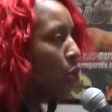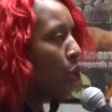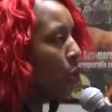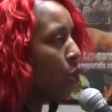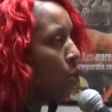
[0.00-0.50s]

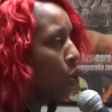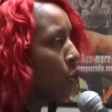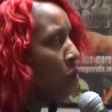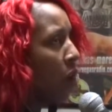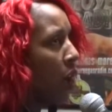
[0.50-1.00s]

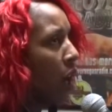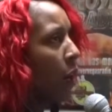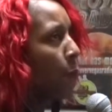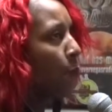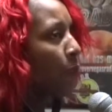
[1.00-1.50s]
you
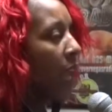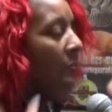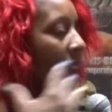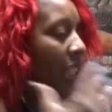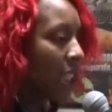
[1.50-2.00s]
are
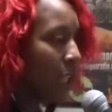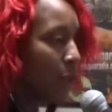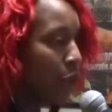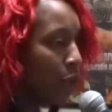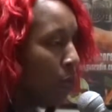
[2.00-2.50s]
asking
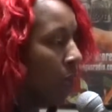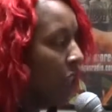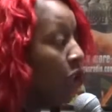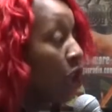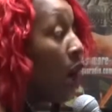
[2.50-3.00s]
for too
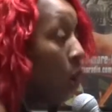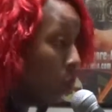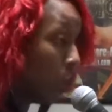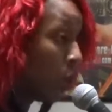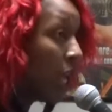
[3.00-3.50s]
much.
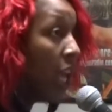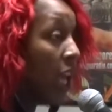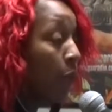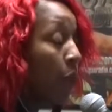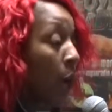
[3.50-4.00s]
No.
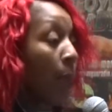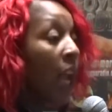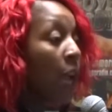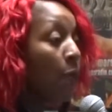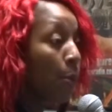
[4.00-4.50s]
If we are
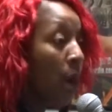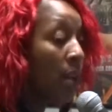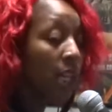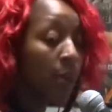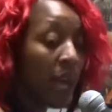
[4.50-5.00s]
paying for
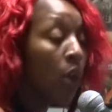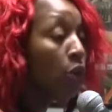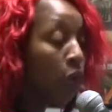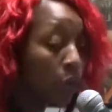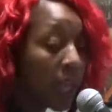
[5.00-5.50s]
product, when I go
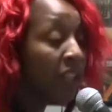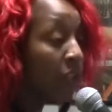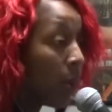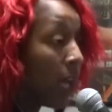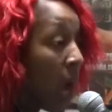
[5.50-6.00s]
to a
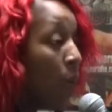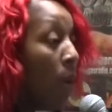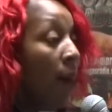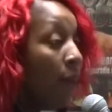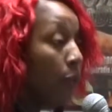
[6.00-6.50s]
restaurant, I
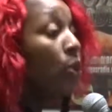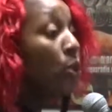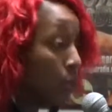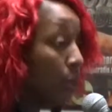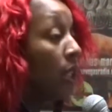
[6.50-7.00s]
want my food
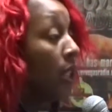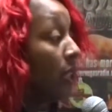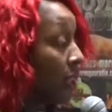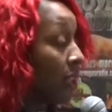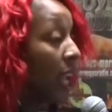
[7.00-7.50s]

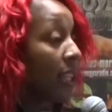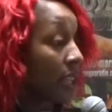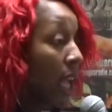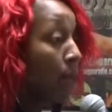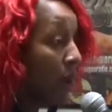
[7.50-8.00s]
to taste
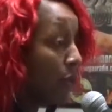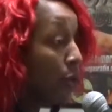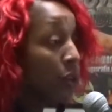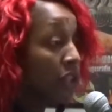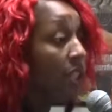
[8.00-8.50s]
like my food should